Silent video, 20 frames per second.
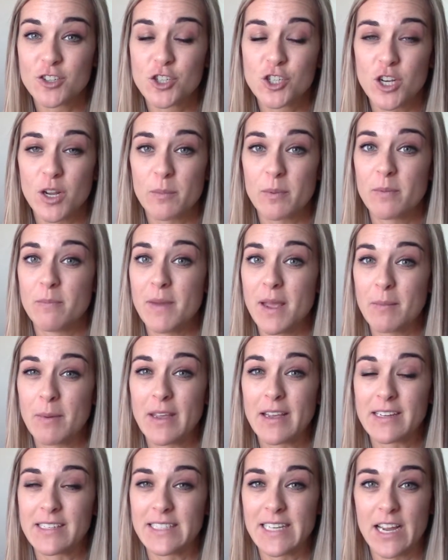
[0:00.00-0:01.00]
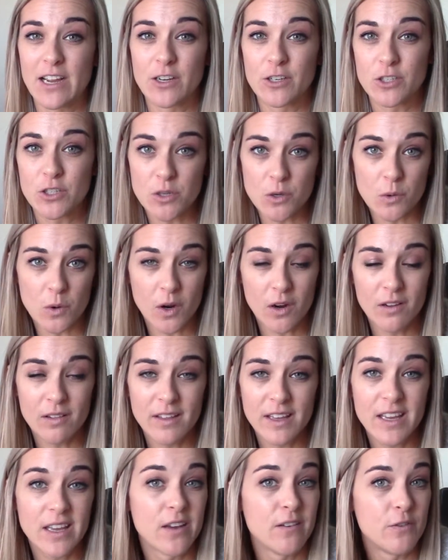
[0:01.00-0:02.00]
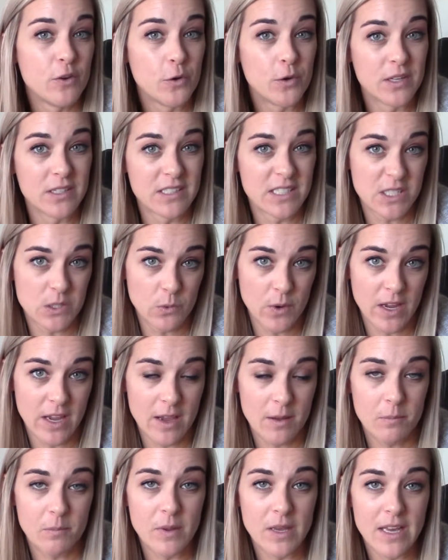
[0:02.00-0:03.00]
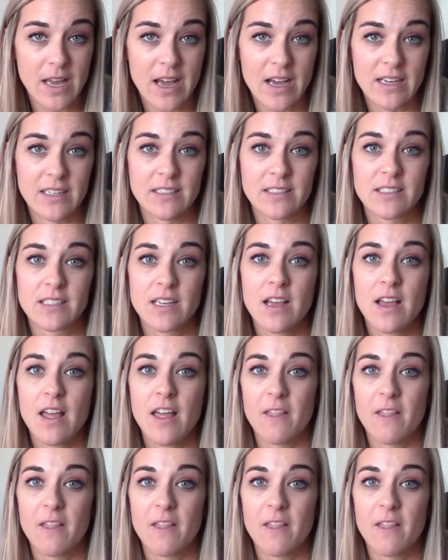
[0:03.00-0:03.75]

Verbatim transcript: ship maybe a day or two early if you can swing it because